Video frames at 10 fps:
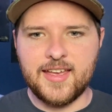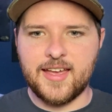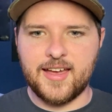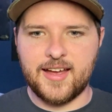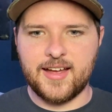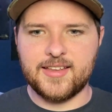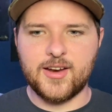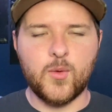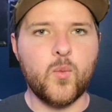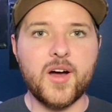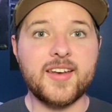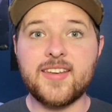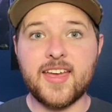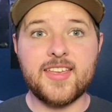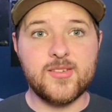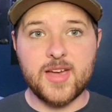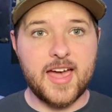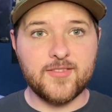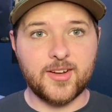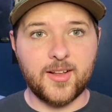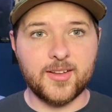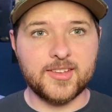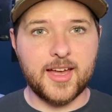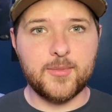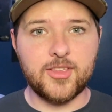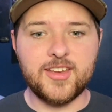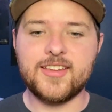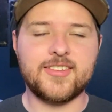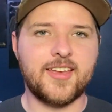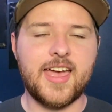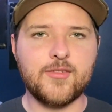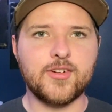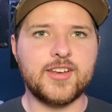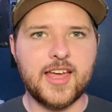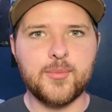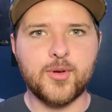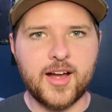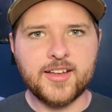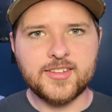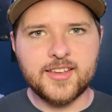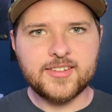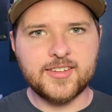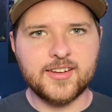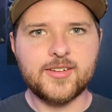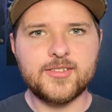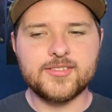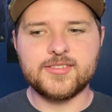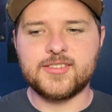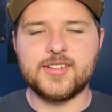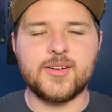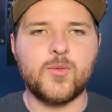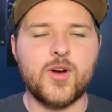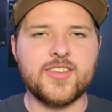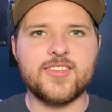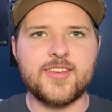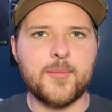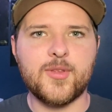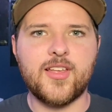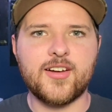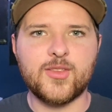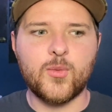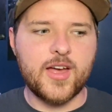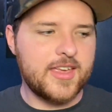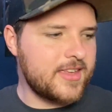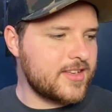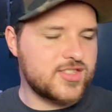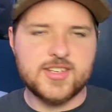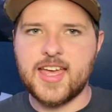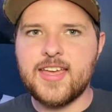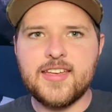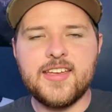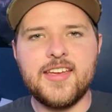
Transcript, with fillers: Uh, you know, one day you have it all type thing. It's an everyday process, you know, you know, one step along the way each day.